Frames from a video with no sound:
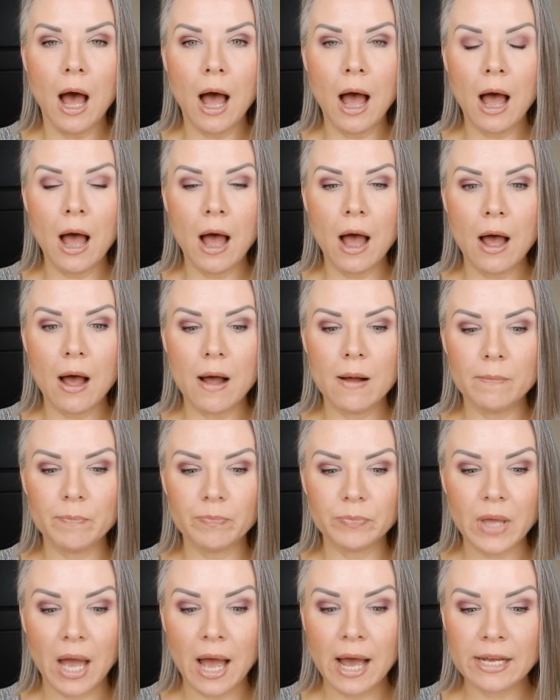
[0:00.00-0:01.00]

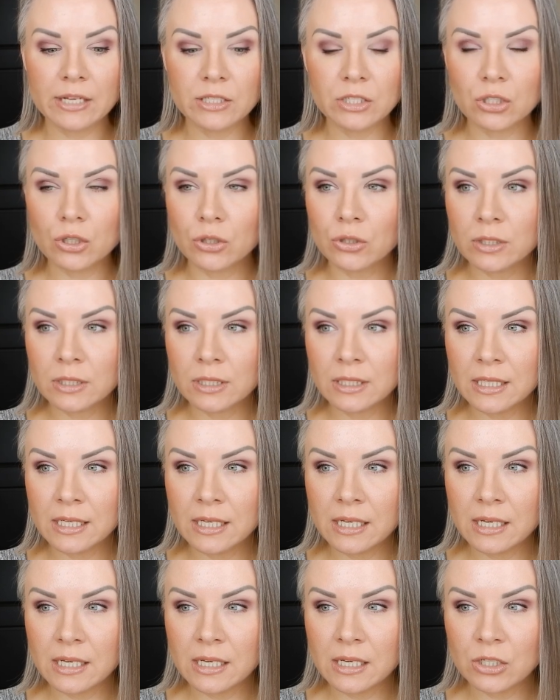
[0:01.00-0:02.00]
Um, I
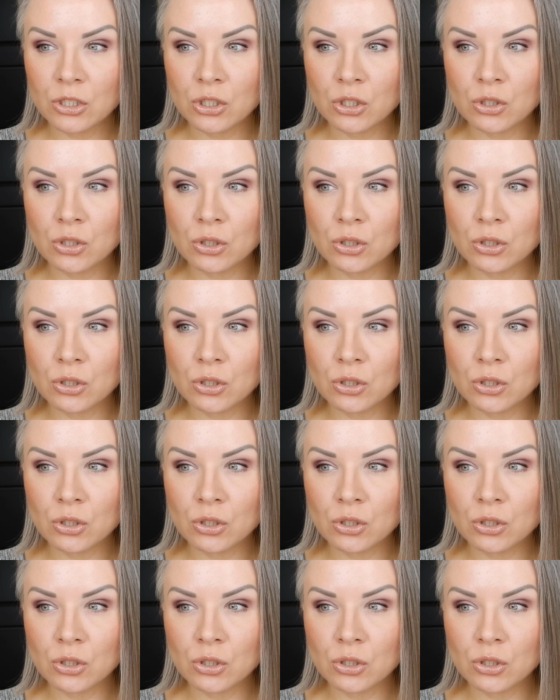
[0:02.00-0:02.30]
certainly